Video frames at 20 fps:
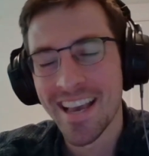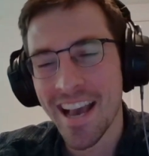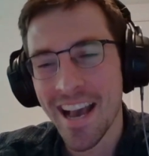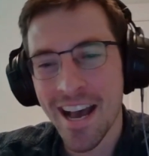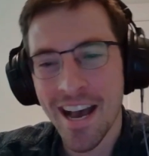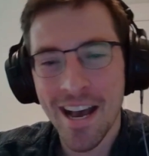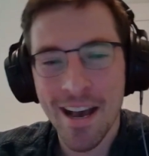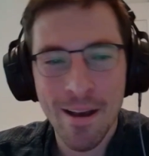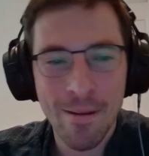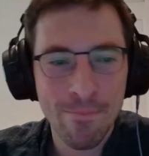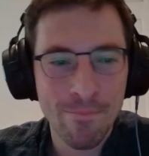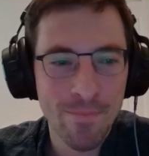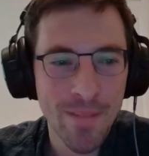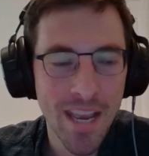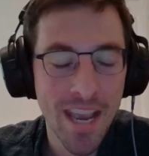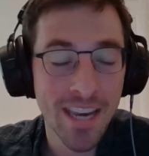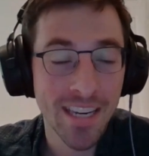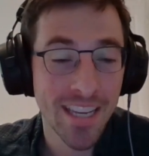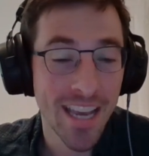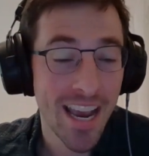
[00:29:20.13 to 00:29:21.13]
Um,
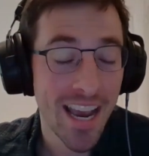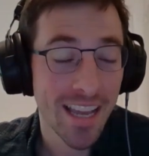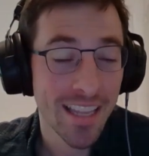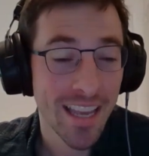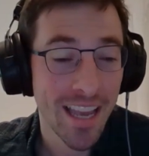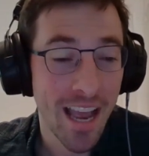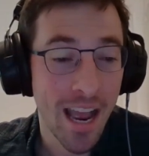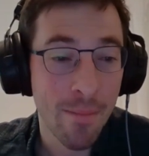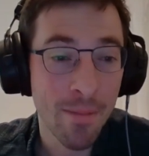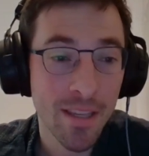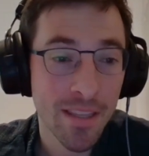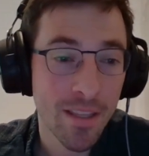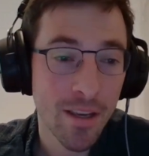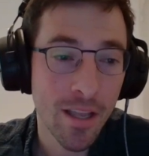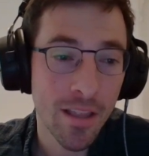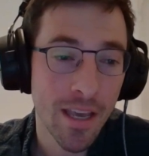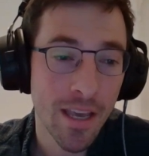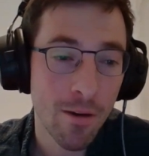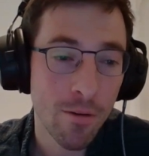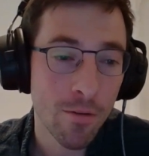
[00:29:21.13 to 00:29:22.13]
and yeah, that, I mean,
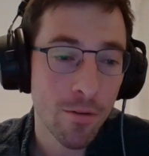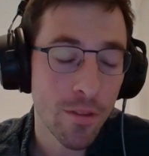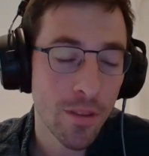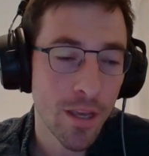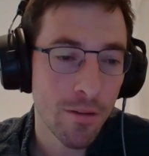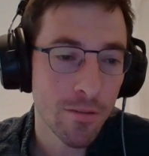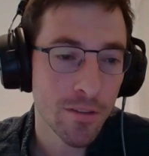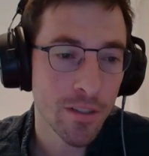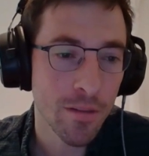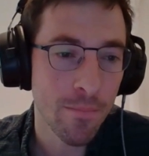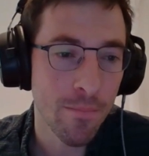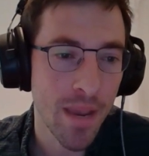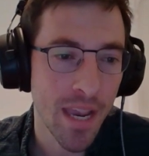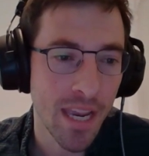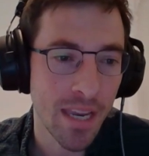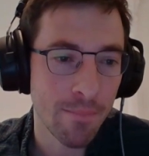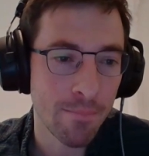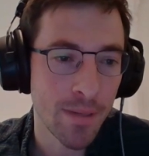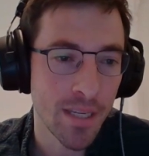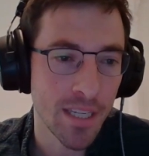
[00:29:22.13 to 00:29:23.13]
that, that, that was the
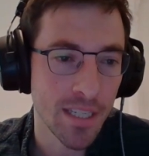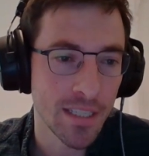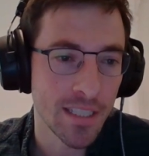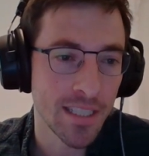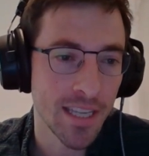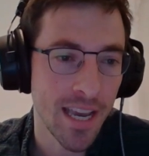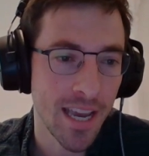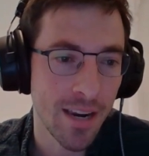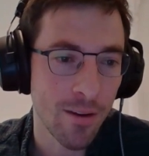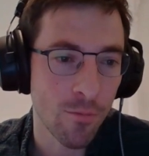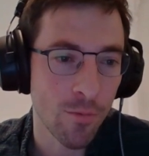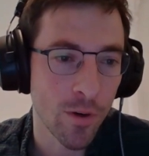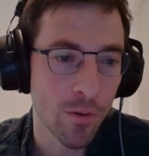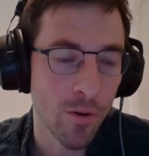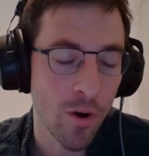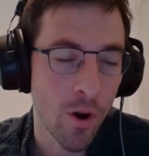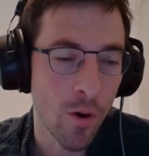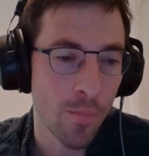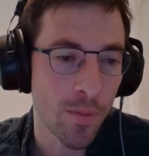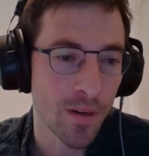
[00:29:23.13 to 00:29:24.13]
main piece that we
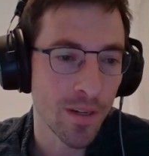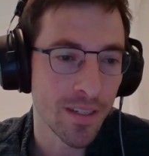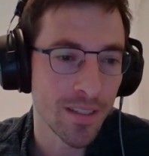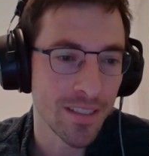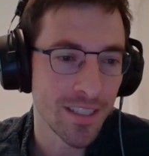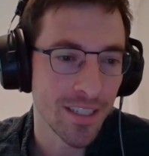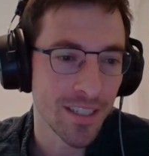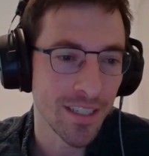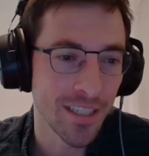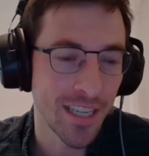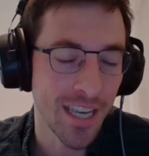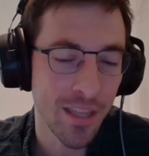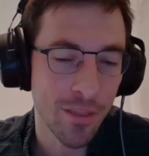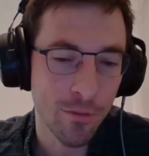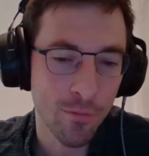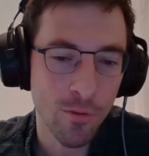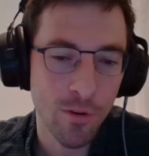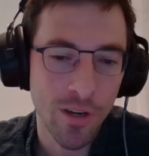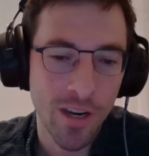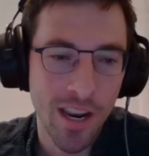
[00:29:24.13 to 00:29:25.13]
were hoping to get
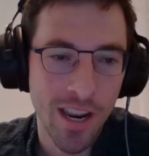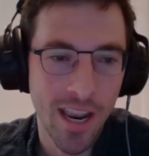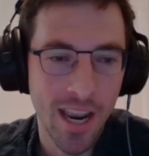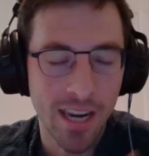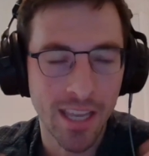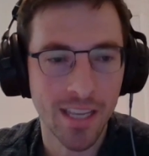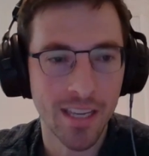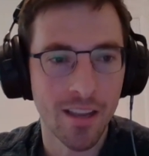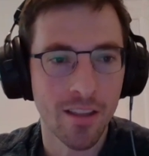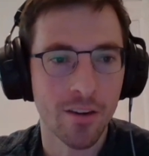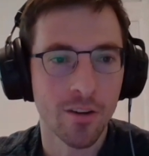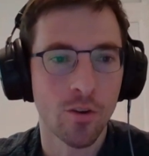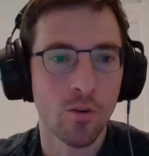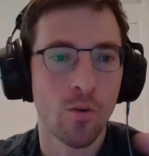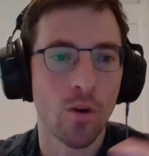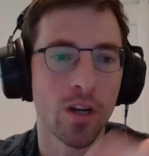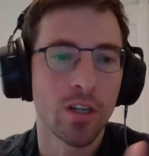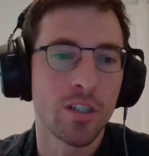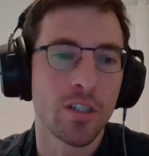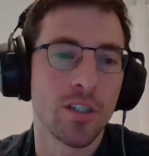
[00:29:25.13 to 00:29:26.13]
through today. Any other
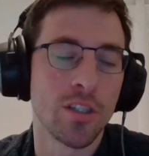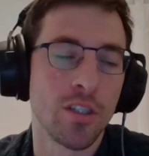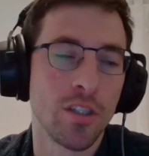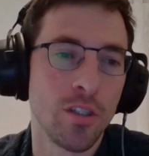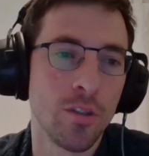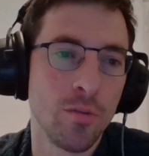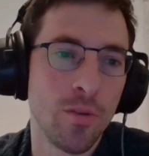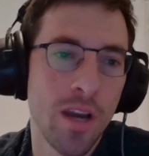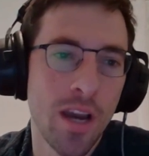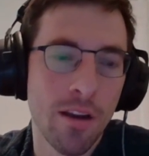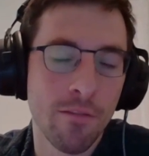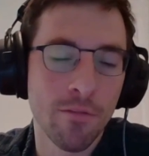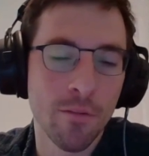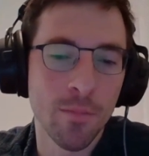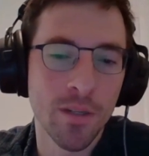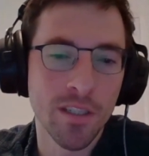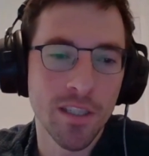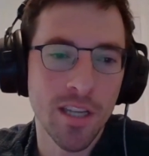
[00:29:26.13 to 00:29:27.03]
questions you have for me,